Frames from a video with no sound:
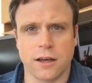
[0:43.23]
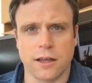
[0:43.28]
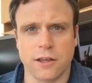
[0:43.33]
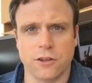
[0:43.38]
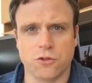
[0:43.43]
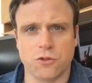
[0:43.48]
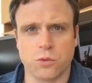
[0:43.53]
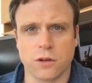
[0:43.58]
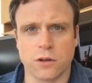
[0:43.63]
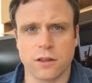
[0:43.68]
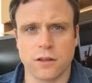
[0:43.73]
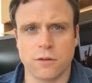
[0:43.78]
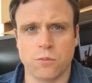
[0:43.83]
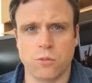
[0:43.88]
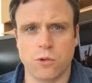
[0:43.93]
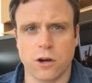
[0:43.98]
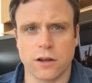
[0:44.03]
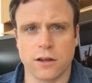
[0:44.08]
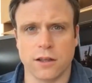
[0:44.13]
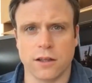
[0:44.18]
is really
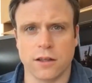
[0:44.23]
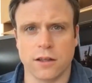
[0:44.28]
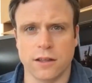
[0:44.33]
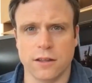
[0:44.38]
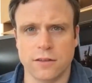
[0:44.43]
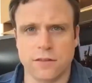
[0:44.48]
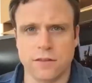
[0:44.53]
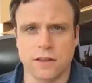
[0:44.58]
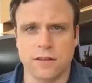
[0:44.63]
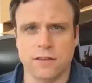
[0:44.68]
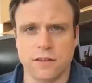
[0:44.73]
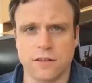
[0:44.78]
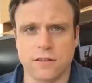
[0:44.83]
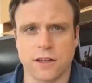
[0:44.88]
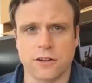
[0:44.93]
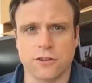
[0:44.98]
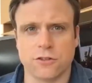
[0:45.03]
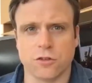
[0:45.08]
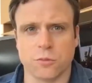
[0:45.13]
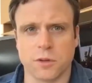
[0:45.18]
what is
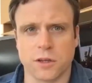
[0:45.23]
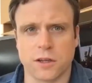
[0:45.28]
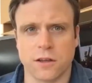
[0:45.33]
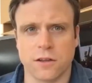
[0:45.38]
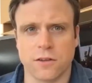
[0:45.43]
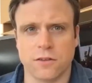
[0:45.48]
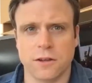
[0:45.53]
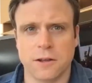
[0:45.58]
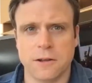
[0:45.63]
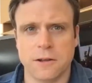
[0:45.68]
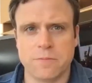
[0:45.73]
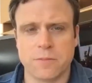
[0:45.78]
essential because